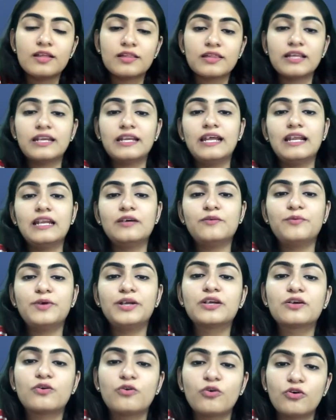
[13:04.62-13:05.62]
The
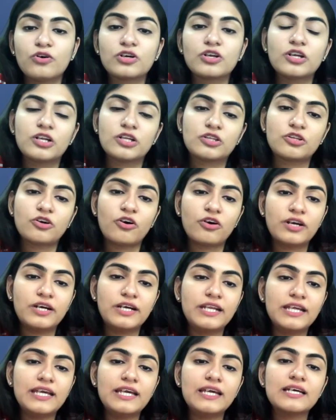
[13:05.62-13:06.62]
relevant court or
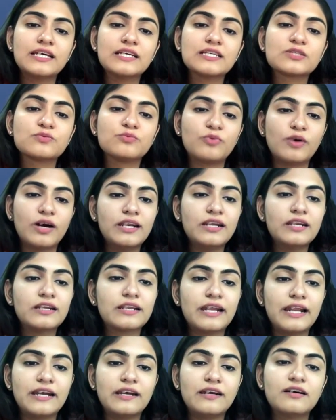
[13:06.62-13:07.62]
authority is one
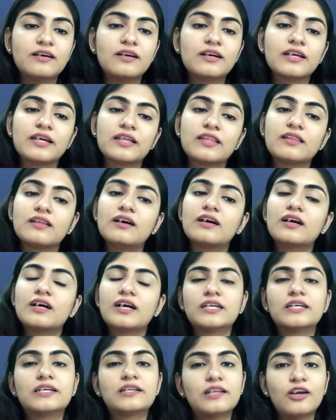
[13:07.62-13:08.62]
rendered in the
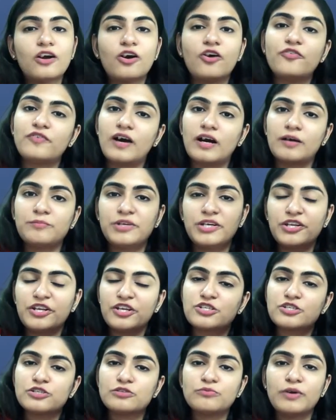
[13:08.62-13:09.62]
country of arbitration